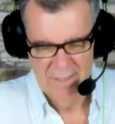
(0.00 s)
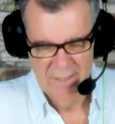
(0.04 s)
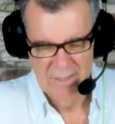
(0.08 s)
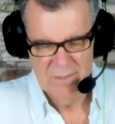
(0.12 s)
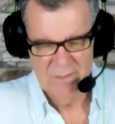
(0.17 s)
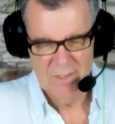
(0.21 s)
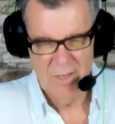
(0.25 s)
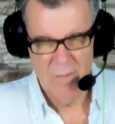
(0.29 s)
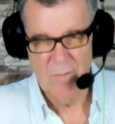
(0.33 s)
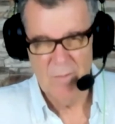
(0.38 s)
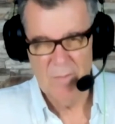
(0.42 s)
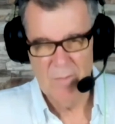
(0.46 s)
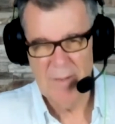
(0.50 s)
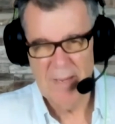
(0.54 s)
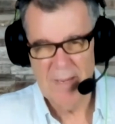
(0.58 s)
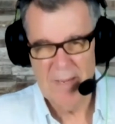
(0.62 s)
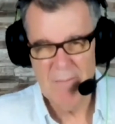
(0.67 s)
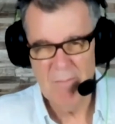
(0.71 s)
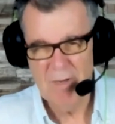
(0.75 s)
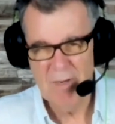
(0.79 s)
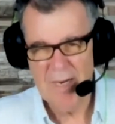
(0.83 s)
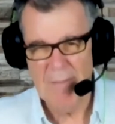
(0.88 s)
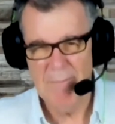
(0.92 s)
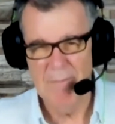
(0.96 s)
So when
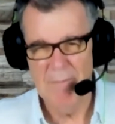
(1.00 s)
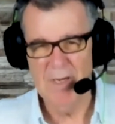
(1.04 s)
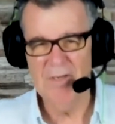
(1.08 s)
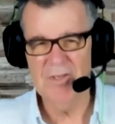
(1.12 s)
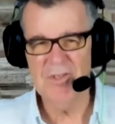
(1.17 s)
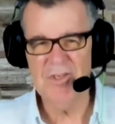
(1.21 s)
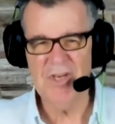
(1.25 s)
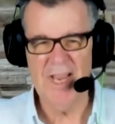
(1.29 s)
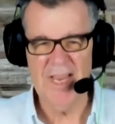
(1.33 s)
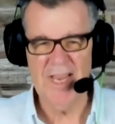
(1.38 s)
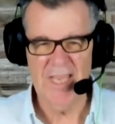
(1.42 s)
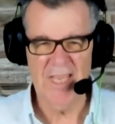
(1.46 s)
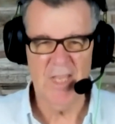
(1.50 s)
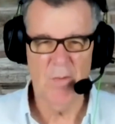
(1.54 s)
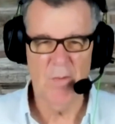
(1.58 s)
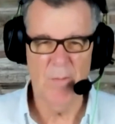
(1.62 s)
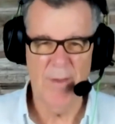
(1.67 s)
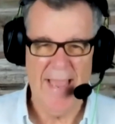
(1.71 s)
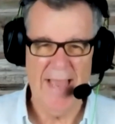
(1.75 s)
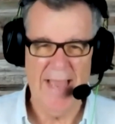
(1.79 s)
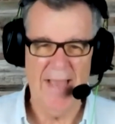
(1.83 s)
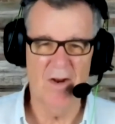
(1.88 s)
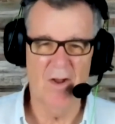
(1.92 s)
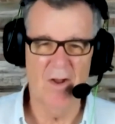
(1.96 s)
people come and check you
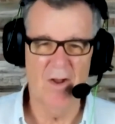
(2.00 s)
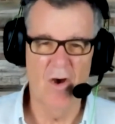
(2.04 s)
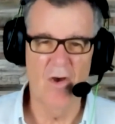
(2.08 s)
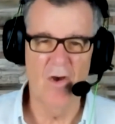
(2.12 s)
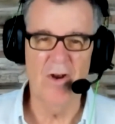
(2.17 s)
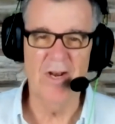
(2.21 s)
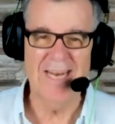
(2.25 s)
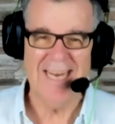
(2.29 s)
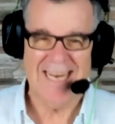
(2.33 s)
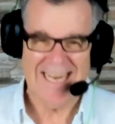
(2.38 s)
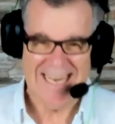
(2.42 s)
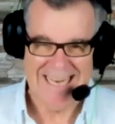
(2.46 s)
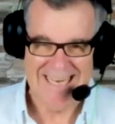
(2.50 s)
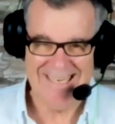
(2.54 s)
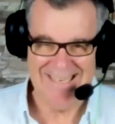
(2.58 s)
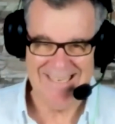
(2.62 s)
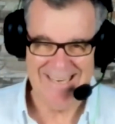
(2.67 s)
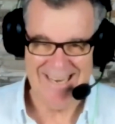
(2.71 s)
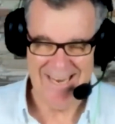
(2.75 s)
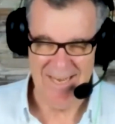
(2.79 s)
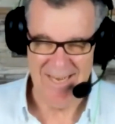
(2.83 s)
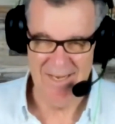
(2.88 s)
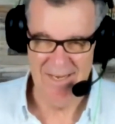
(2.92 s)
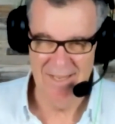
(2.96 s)
out on
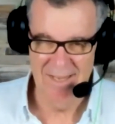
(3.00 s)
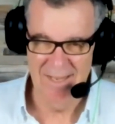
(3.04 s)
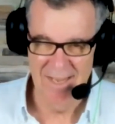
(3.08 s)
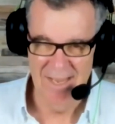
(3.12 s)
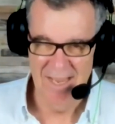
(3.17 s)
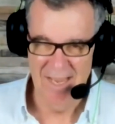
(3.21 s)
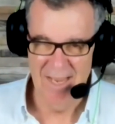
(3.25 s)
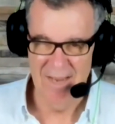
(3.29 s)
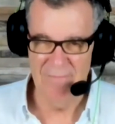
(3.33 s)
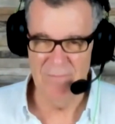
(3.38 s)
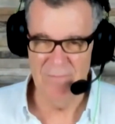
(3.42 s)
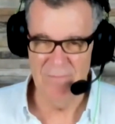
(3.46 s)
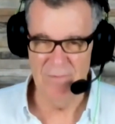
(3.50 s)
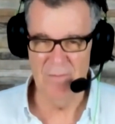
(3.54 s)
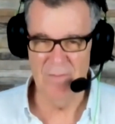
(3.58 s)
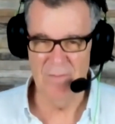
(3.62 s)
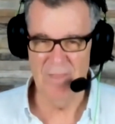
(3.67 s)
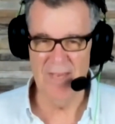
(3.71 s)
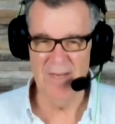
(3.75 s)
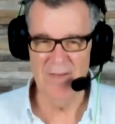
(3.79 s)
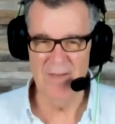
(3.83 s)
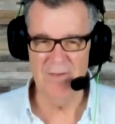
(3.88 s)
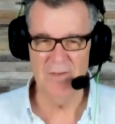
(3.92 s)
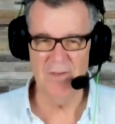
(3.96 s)
LinkedIn, if you
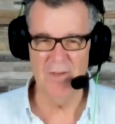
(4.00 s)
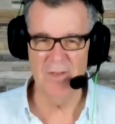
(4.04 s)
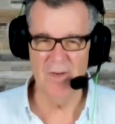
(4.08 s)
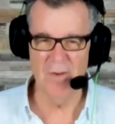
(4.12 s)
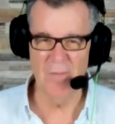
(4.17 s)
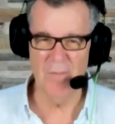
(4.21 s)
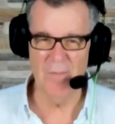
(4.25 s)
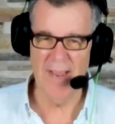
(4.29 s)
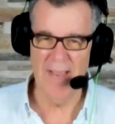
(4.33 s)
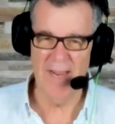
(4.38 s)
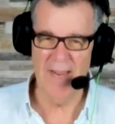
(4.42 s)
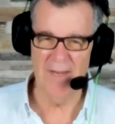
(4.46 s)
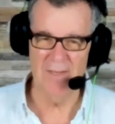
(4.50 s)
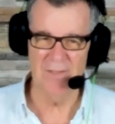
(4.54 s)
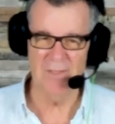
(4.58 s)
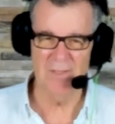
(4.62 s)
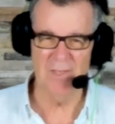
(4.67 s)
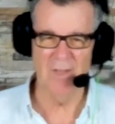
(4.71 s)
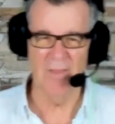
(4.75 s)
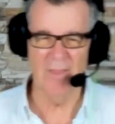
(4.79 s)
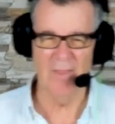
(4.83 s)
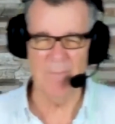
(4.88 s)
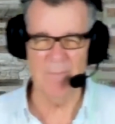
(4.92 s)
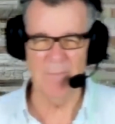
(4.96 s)
then turn around and you say,
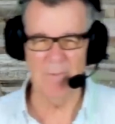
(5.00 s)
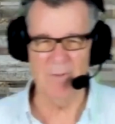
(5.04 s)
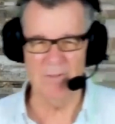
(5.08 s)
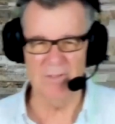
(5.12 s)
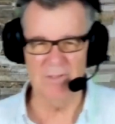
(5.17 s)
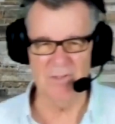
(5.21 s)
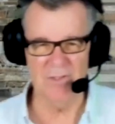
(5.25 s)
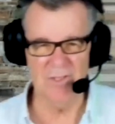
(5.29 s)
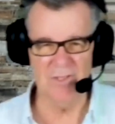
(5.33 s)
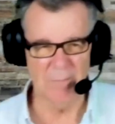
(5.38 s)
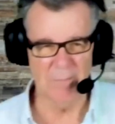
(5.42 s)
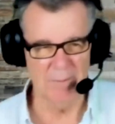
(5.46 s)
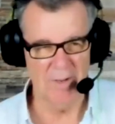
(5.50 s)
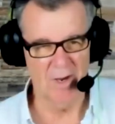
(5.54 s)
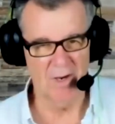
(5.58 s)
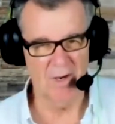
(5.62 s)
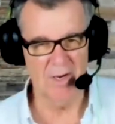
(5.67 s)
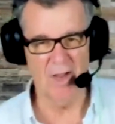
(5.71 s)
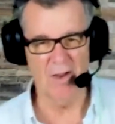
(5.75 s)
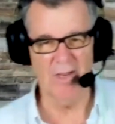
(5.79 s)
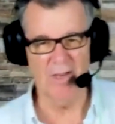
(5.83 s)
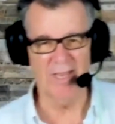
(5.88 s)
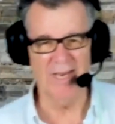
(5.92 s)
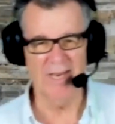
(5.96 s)
oh, that person checked me, I'll
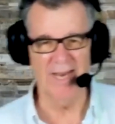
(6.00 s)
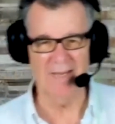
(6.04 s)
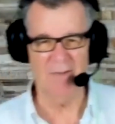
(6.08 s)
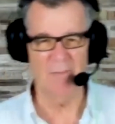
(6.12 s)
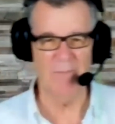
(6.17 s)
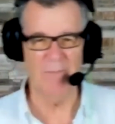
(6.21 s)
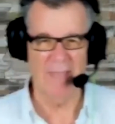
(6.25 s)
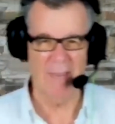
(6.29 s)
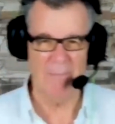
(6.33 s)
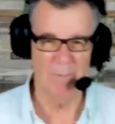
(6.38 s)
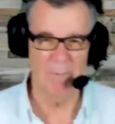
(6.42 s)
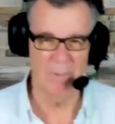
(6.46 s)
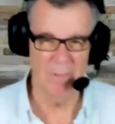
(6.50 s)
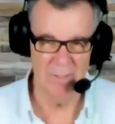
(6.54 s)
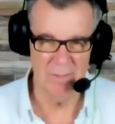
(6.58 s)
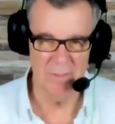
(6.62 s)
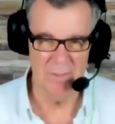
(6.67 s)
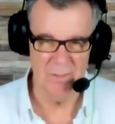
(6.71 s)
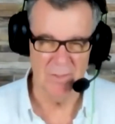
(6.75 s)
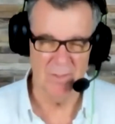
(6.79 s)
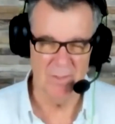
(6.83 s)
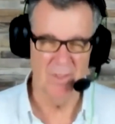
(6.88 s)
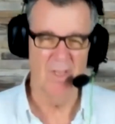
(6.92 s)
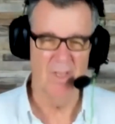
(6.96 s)
go and connect with that
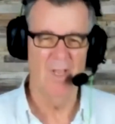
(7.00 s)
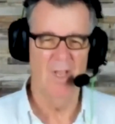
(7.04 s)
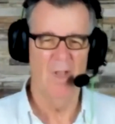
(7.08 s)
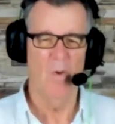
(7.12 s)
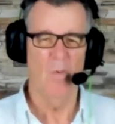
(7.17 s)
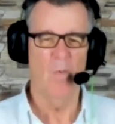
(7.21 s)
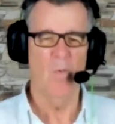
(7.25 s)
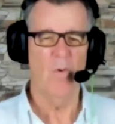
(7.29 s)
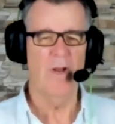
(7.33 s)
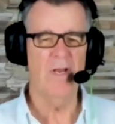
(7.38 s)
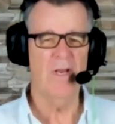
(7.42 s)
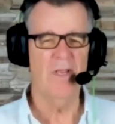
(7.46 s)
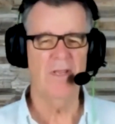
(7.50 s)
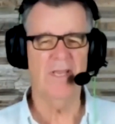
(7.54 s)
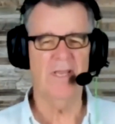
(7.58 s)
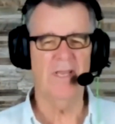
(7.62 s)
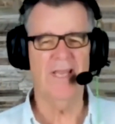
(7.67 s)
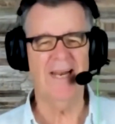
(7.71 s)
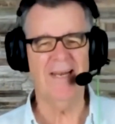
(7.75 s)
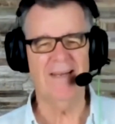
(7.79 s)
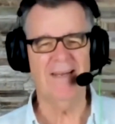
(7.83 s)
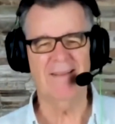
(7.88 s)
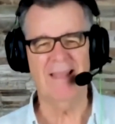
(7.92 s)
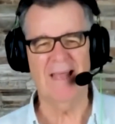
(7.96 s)
person. When you
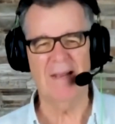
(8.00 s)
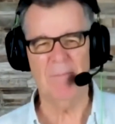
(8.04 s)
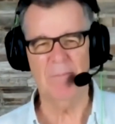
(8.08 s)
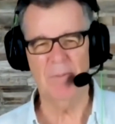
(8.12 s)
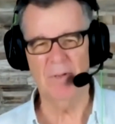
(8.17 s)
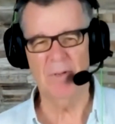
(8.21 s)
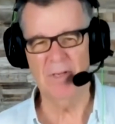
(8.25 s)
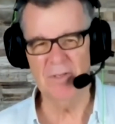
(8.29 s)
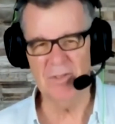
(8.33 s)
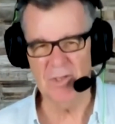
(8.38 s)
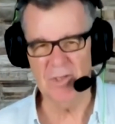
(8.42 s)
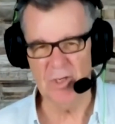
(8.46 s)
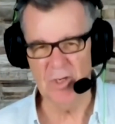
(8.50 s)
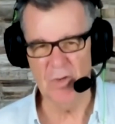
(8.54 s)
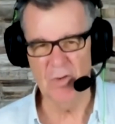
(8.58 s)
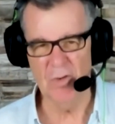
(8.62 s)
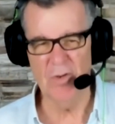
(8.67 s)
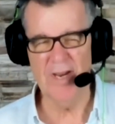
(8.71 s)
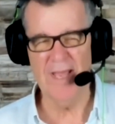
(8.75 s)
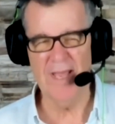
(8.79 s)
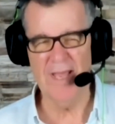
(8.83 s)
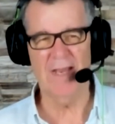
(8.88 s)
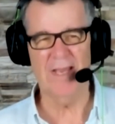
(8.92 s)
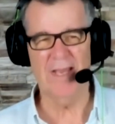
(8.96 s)
connect to that person, you're
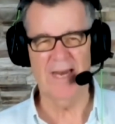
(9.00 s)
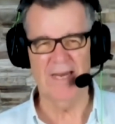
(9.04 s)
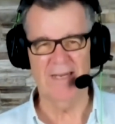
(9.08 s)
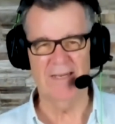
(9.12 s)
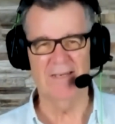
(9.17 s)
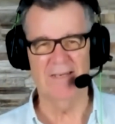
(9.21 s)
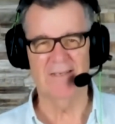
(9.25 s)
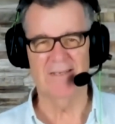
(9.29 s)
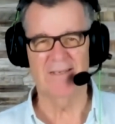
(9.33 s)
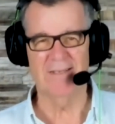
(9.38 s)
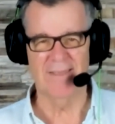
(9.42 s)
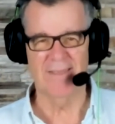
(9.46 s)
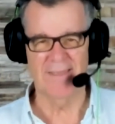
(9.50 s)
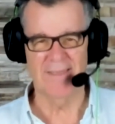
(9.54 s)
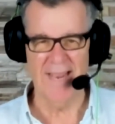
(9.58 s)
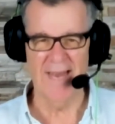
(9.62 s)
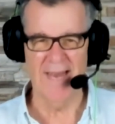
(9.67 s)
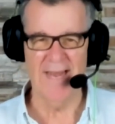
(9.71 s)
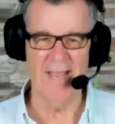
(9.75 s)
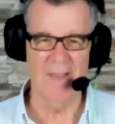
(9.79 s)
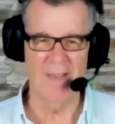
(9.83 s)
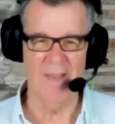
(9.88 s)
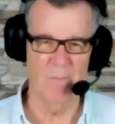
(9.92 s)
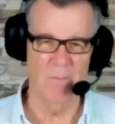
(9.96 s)
now connected to
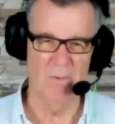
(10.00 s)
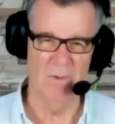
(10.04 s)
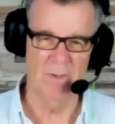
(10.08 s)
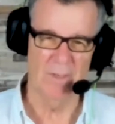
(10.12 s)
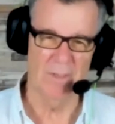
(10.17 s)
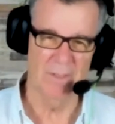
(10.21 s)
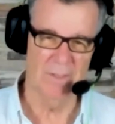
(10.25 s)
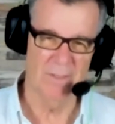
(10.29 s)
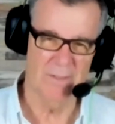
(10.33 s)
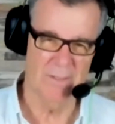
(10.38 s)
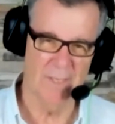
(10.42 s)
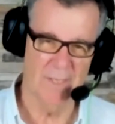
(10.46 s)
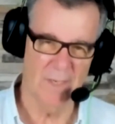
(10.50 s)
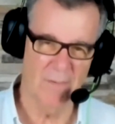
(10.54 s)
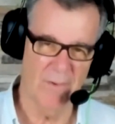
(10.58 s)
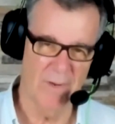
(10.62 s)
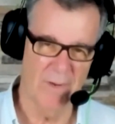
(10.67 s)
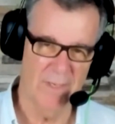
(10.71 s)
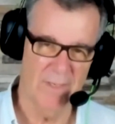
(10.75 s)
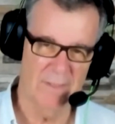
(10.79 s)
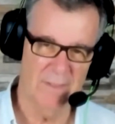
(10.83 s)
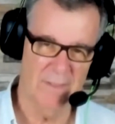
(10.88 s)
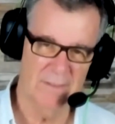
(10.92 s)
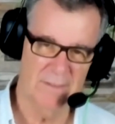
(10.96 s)
their network. Is that
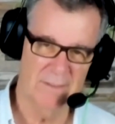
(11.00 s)
correct?